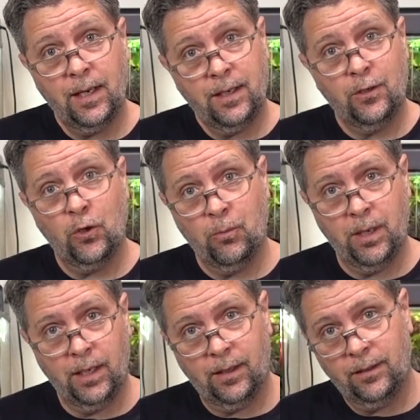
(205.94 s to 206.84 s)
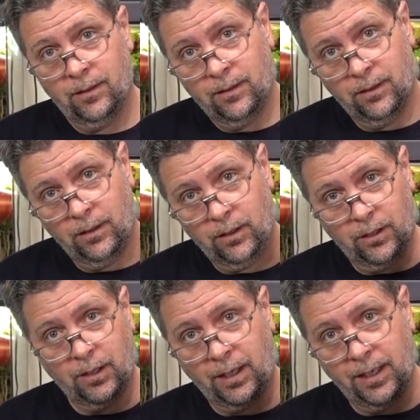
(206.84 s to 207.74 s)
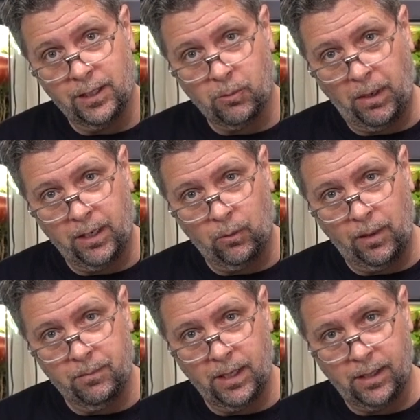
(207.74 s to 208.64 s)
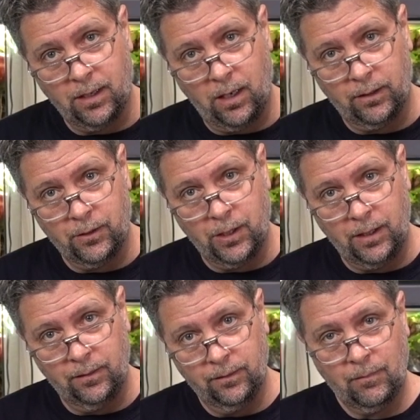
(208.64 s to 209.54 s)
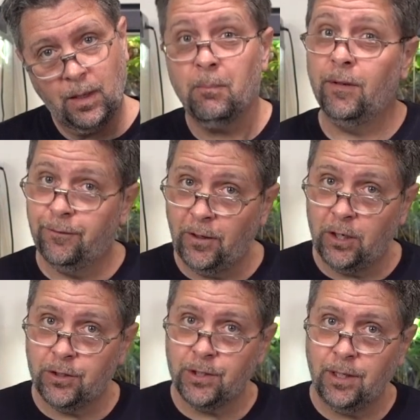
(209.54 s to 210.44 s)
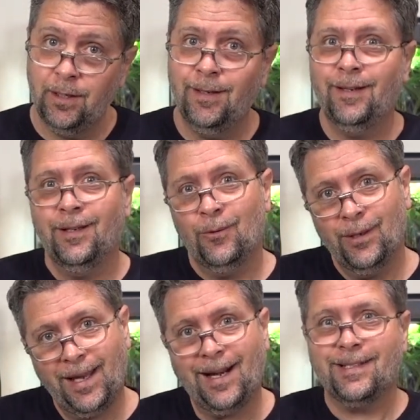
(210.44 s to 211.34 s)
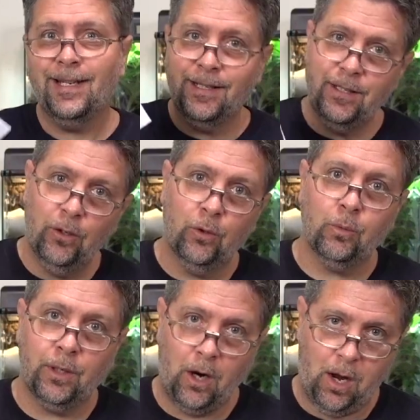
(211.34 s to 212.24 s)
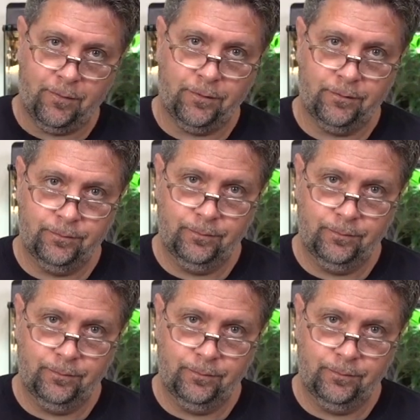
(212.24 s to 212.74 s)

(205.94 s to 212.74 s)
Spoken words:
and dubia are going to get SpyderWeb technology. But first, we got to take the old one off.